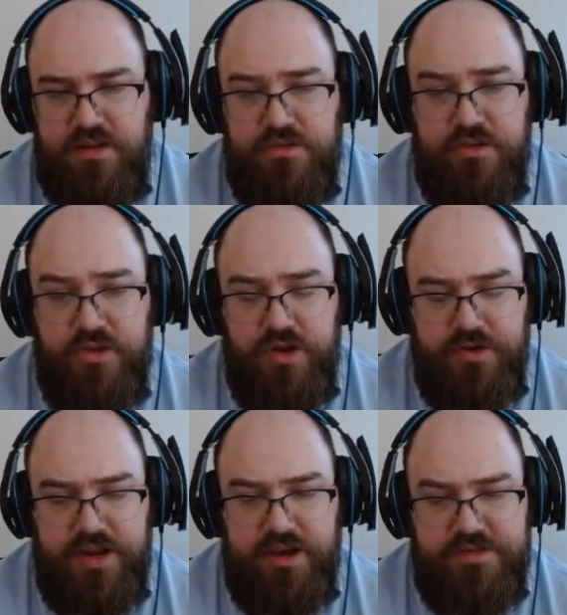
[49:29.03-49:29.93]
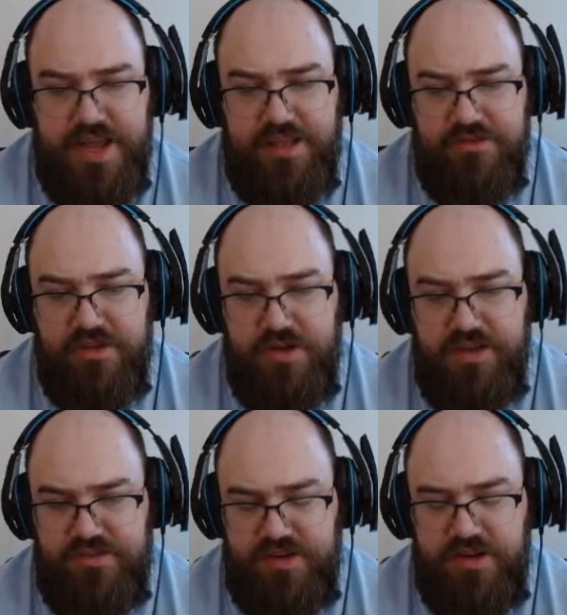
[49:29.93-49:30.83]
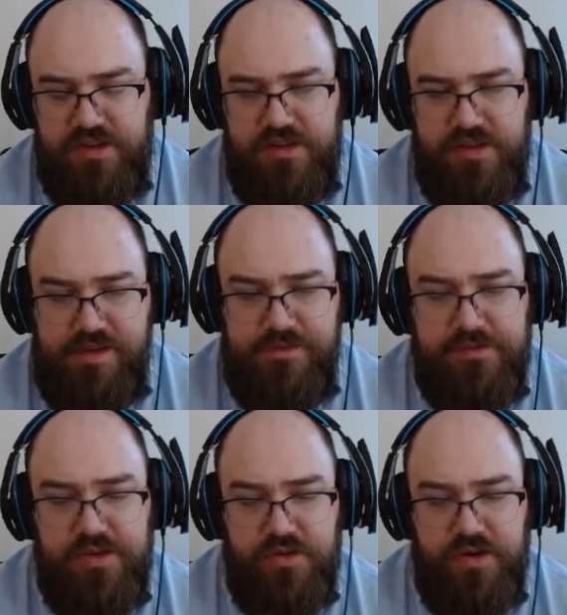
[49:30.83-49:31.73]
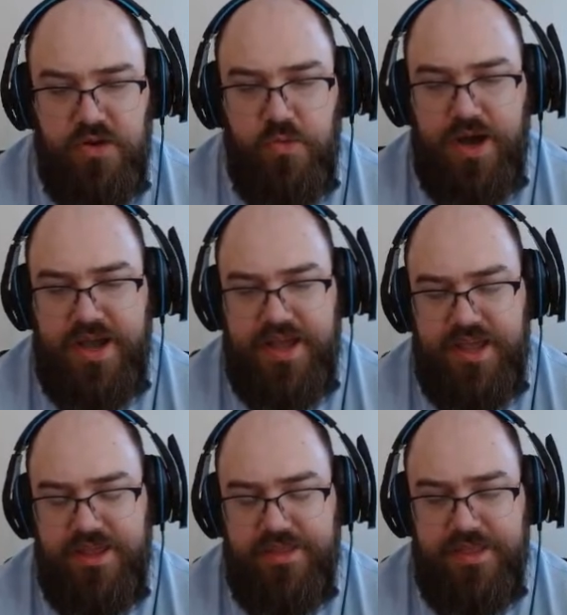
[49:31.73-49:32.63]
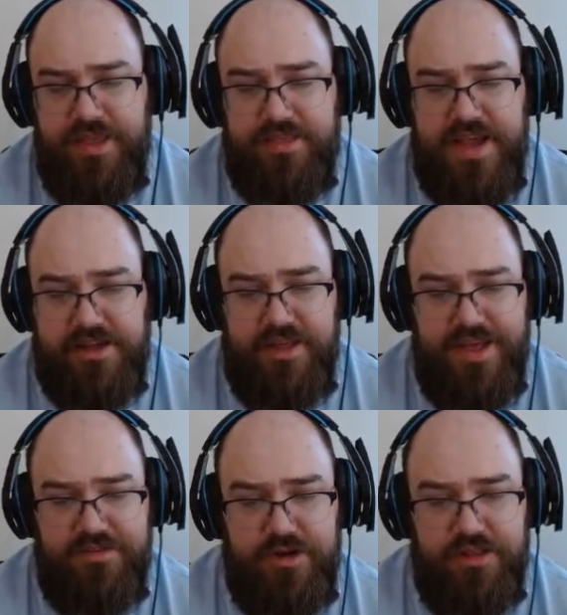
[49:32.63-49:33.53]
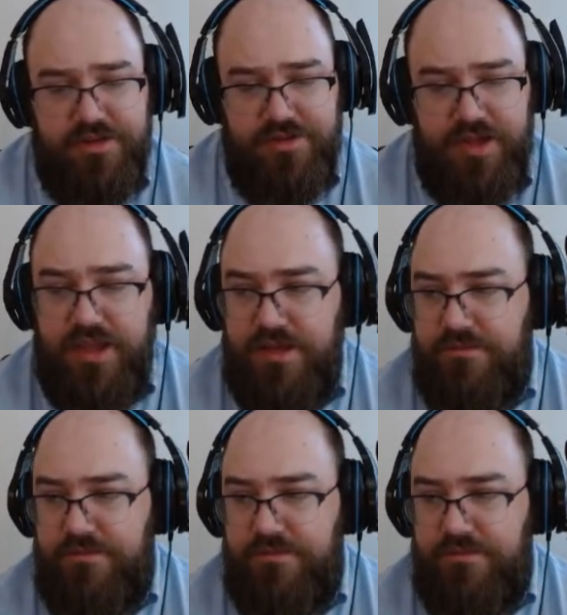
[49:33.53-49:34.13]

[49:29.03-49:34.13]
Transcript: So you know enough to answer the question, even if you don't know why exactly that's what it looks like.